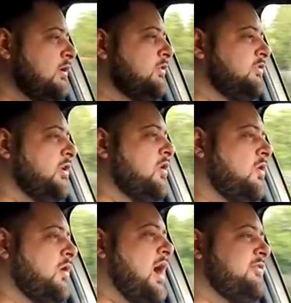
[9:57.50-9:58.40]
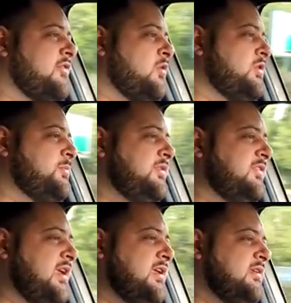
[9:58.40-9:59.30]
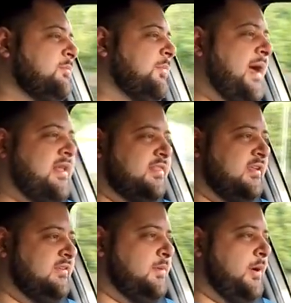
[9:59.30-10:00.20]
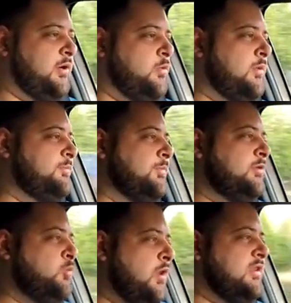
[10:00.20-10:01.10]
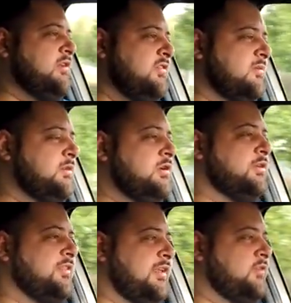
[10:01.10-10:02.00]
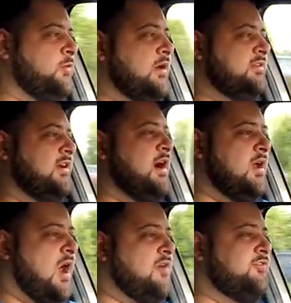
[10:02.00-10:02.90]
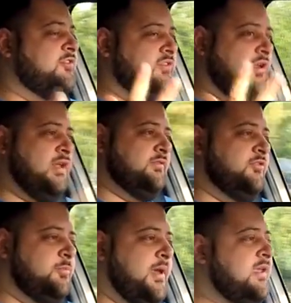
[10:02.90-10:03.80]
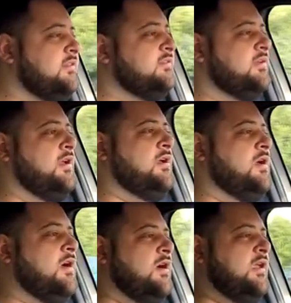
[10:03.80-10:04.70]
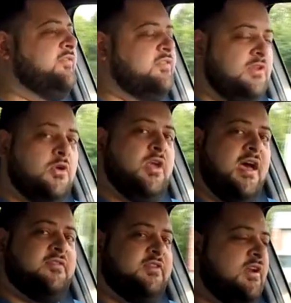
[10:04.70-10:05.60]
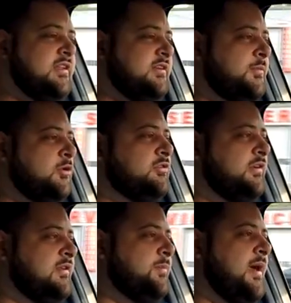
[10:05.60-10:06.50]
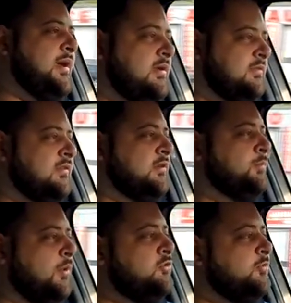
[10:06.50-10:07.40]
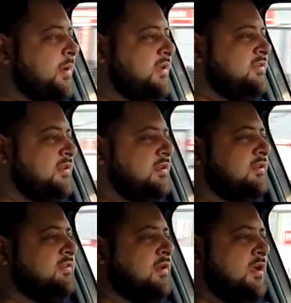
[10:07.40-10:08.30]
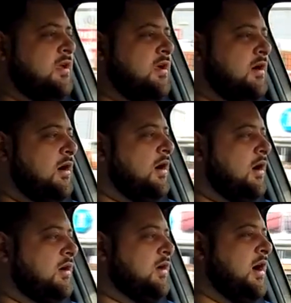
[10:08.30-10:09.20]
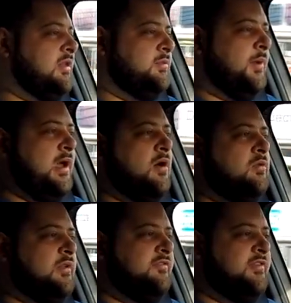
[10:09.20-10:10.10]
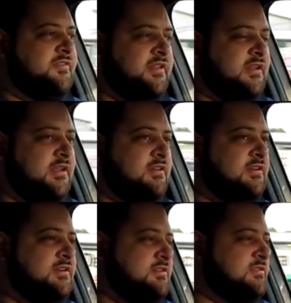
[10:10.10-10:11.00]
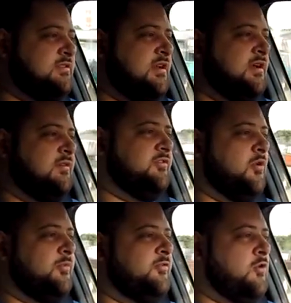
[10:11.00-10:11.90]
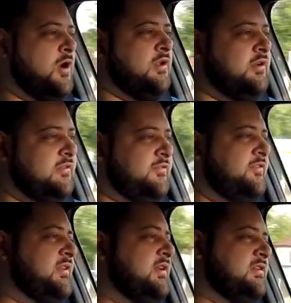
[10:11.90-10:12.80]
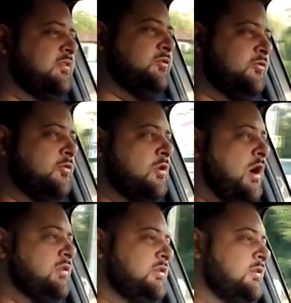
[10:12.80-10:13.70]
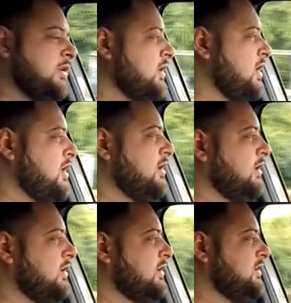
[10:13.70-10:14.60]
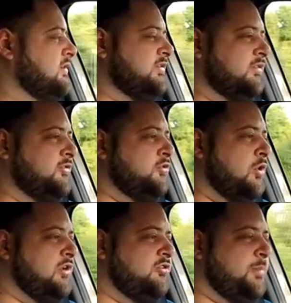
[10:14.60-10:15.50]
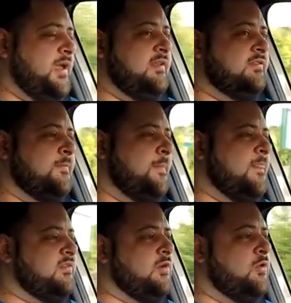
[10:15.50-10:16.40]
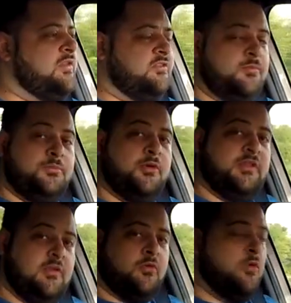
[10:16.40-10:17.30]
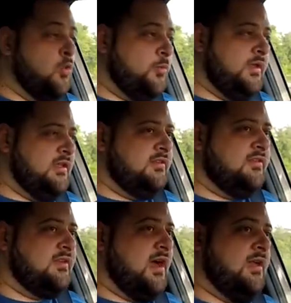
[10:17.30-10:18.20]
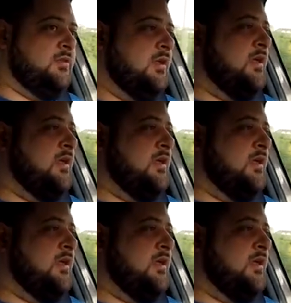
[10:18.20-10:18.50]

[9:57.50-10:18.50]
So I've only been saying bad things about it, but what are some good things? Well, the car offers a of space. Even though you have an electric motor in the back, the boot space is cut by only 50 liters, from 450 liters to 400 liters of storage space. So it's pretty roomy inside.